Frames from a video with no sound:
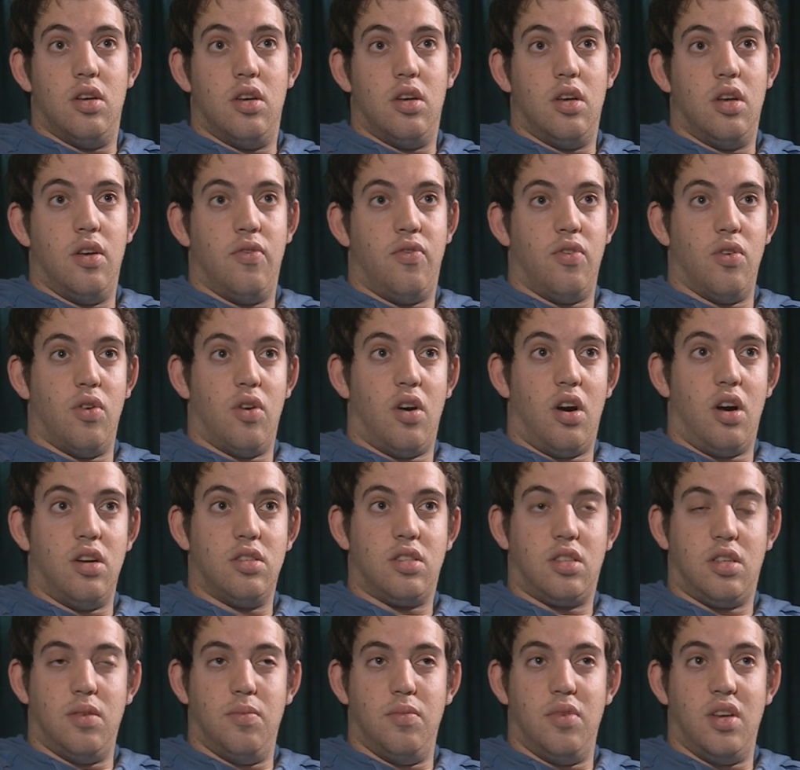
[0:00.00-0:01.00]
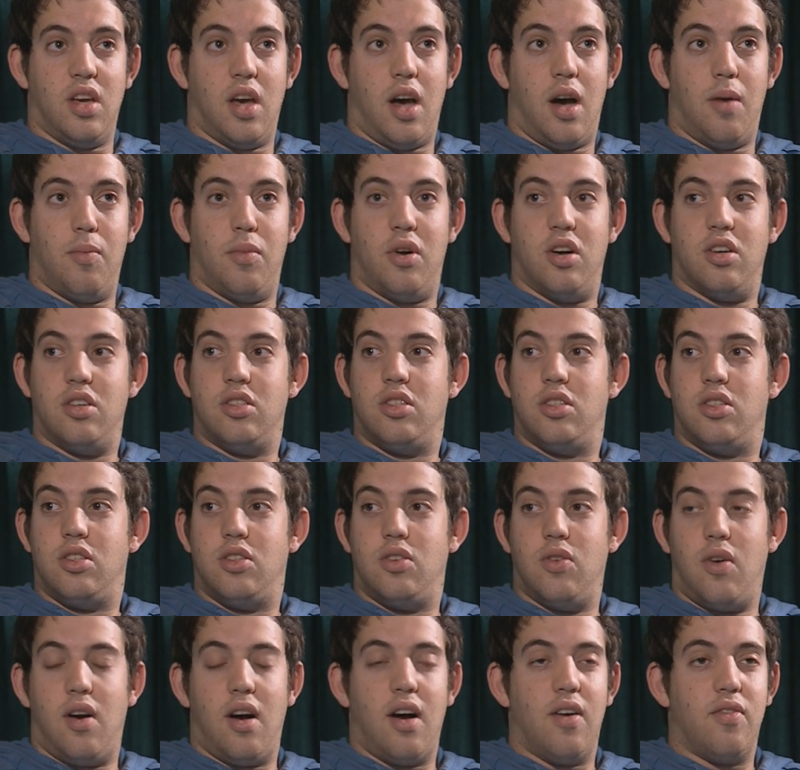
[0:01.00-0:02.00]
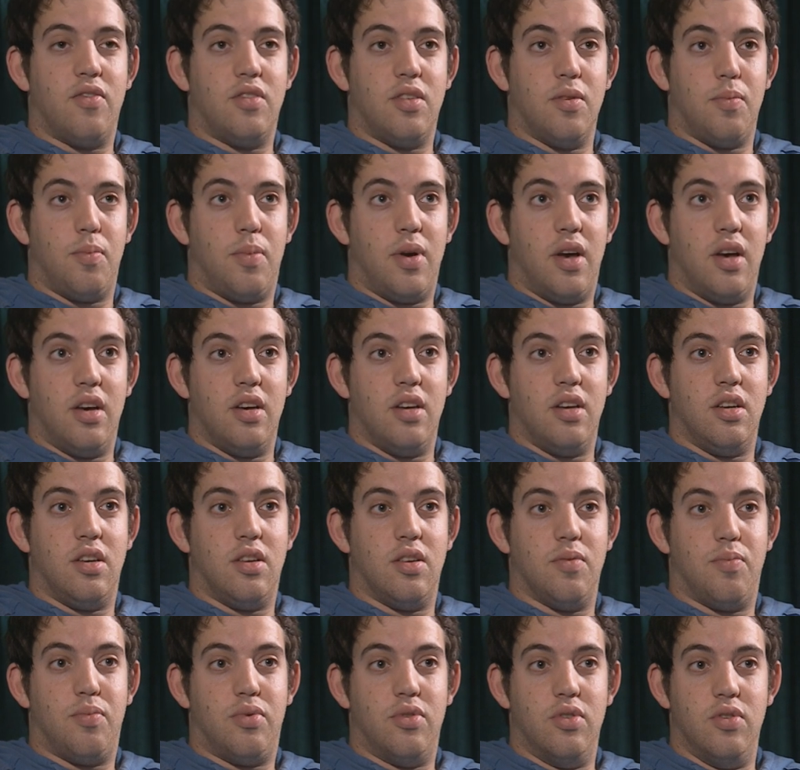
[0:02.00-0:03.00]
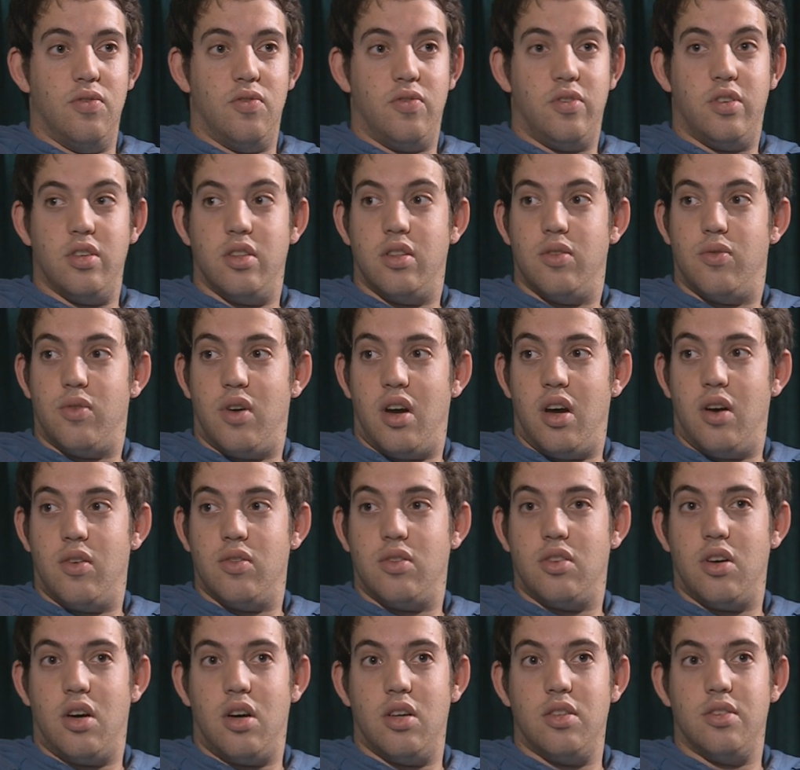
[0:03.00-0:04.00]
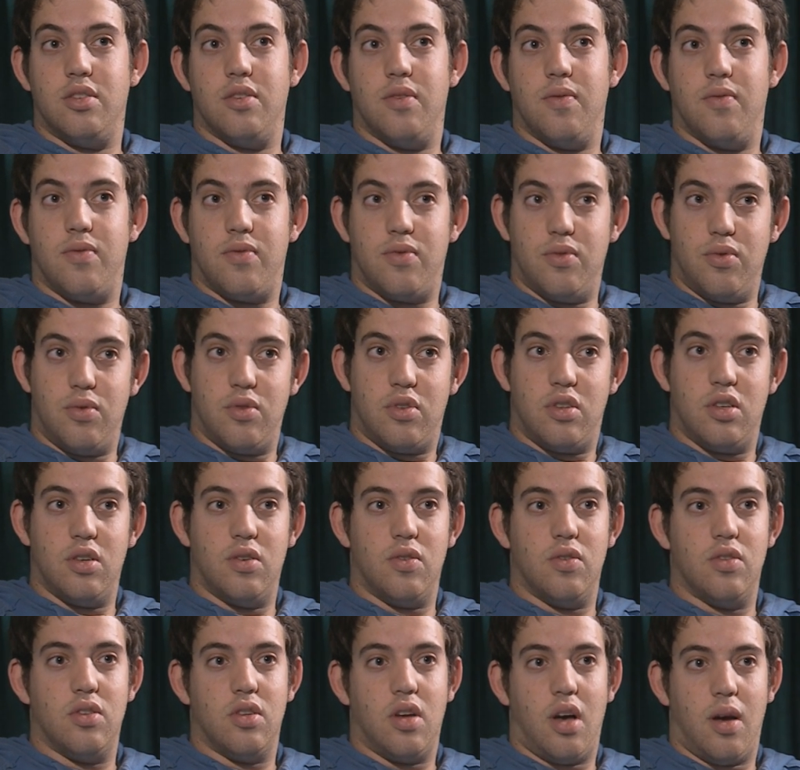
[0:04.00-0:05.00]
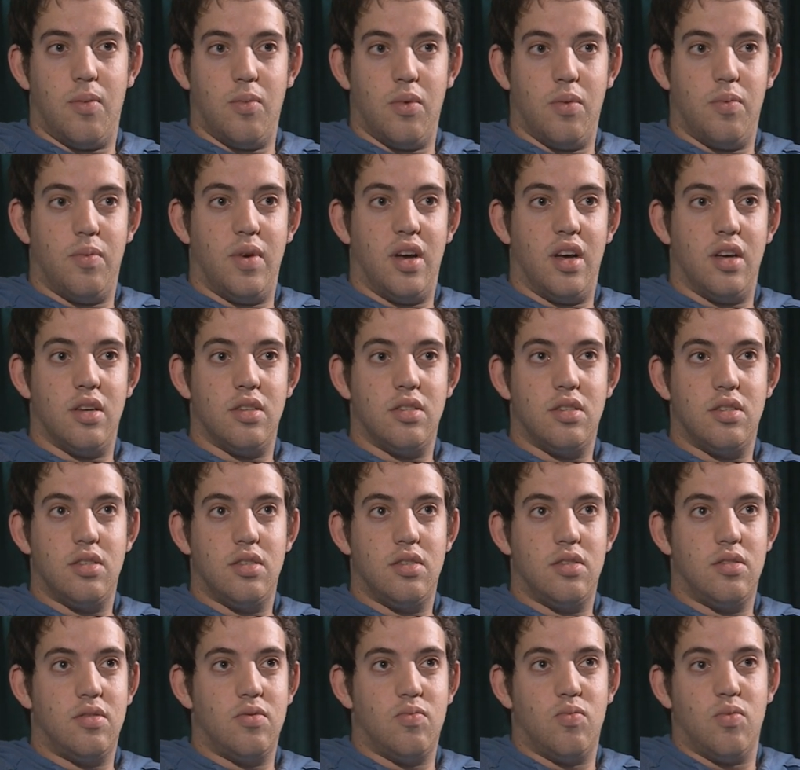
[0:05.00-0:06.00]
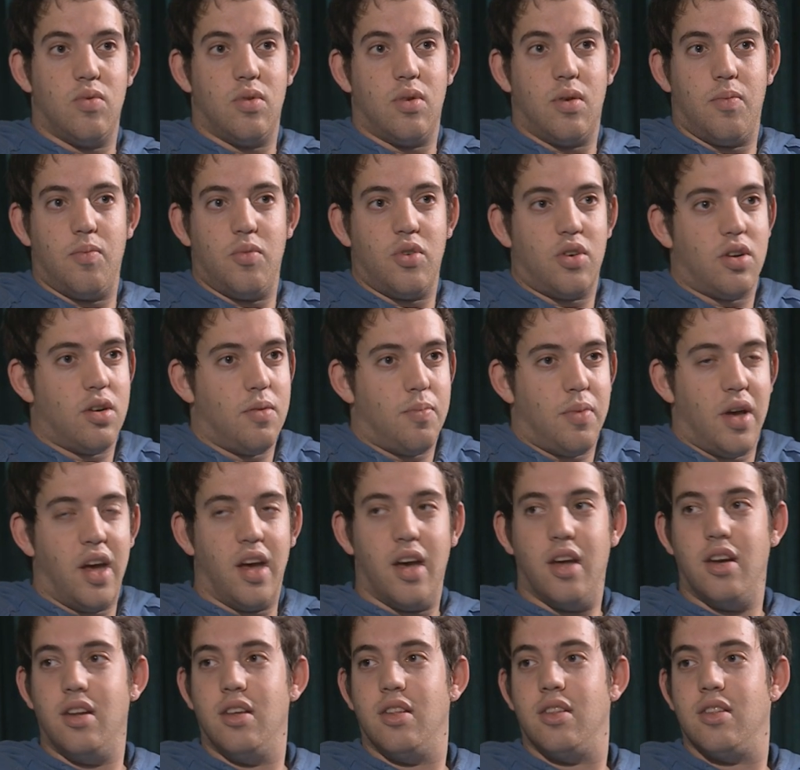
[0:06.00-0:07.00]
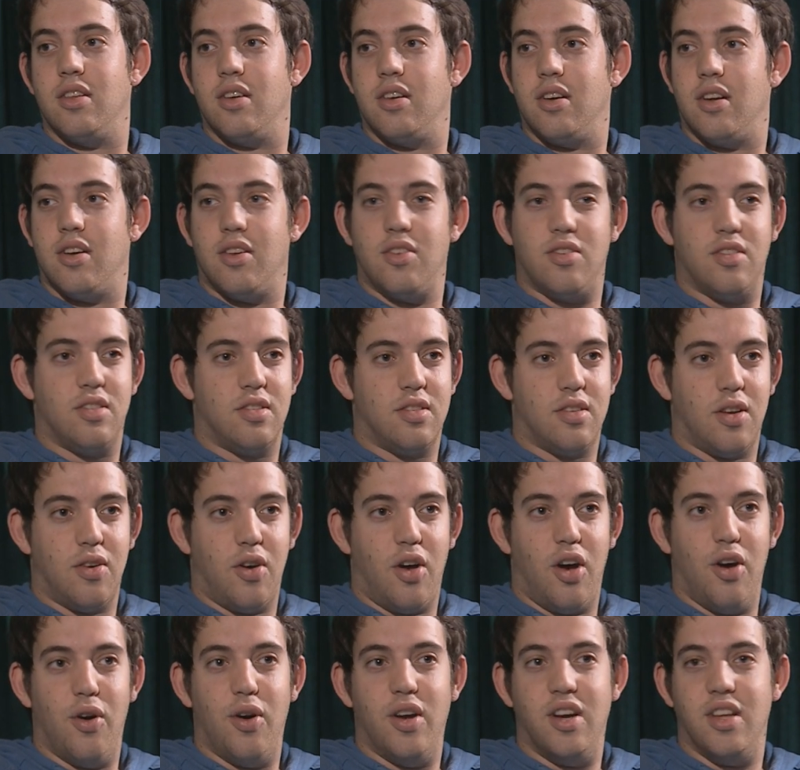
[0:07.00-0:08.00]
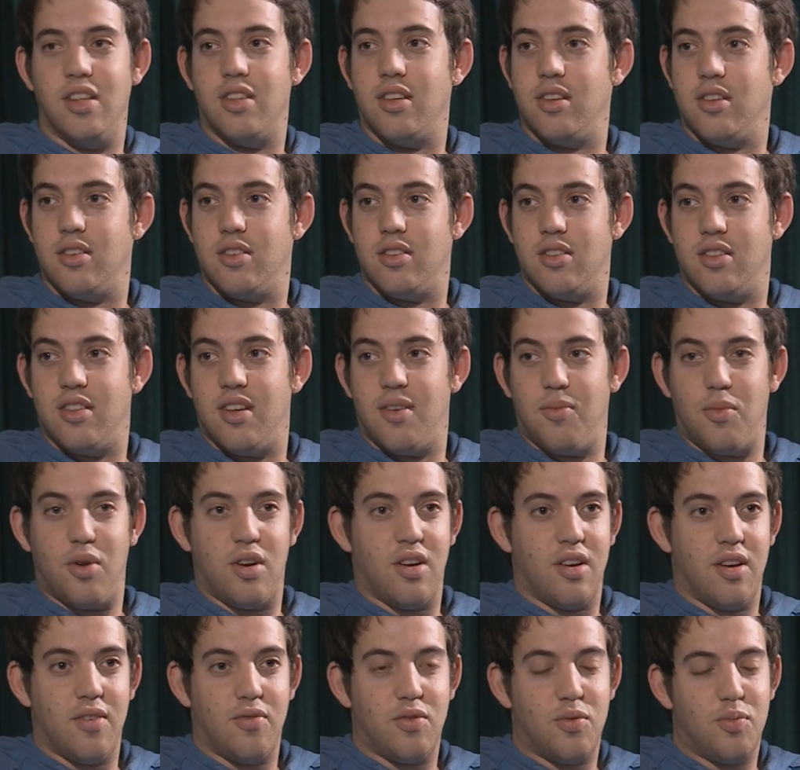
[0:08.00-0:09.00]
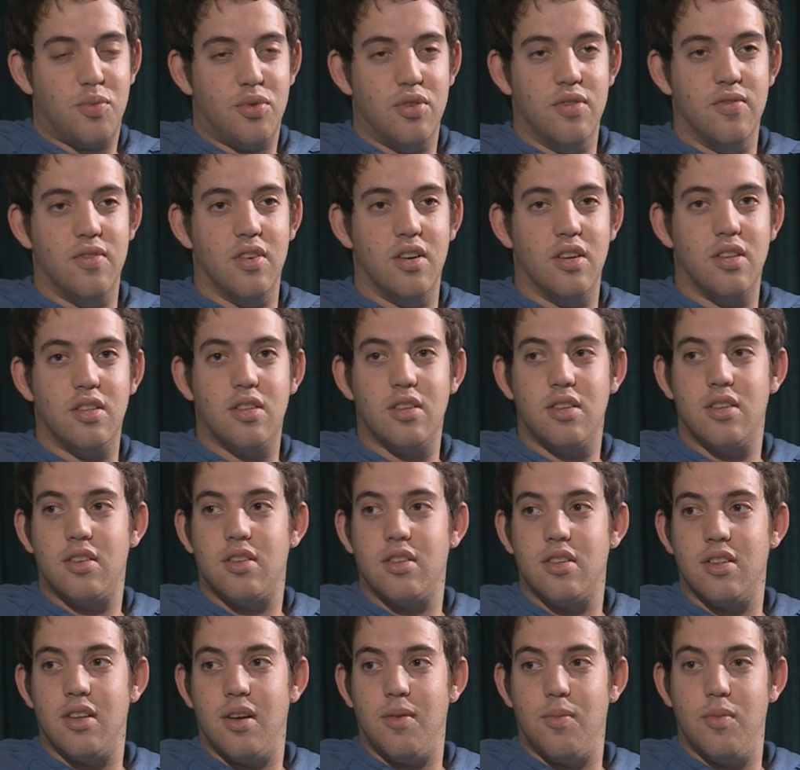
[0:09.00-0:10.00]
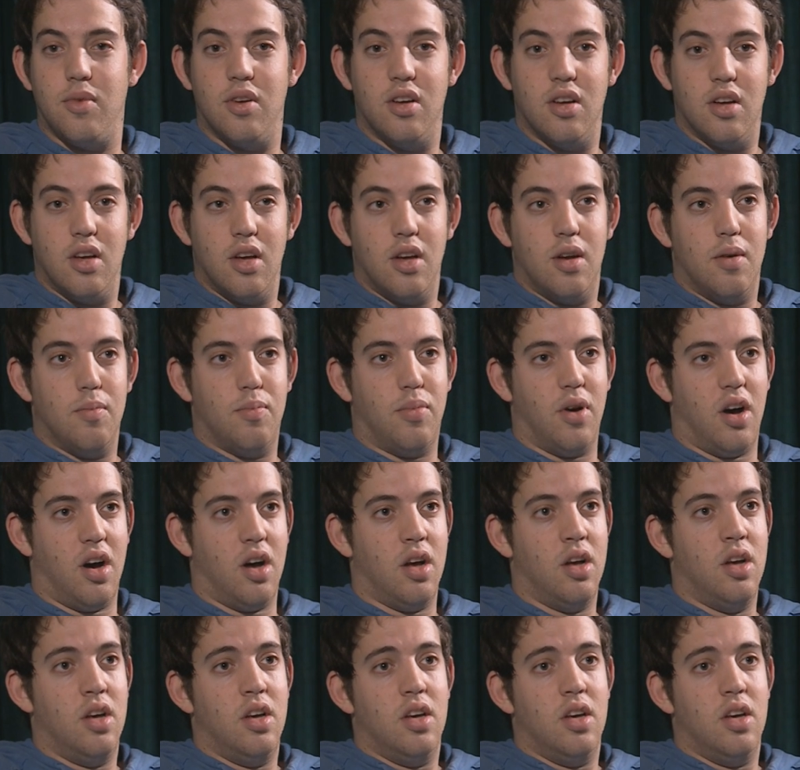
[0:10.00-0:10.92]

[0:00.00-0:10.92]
if you're asking me how much do I have to pay to prove to the railtards on full tilt that I'm the best, I'm not going to pay anything. I don't owe anything to them. I don't have to prove anything to them. But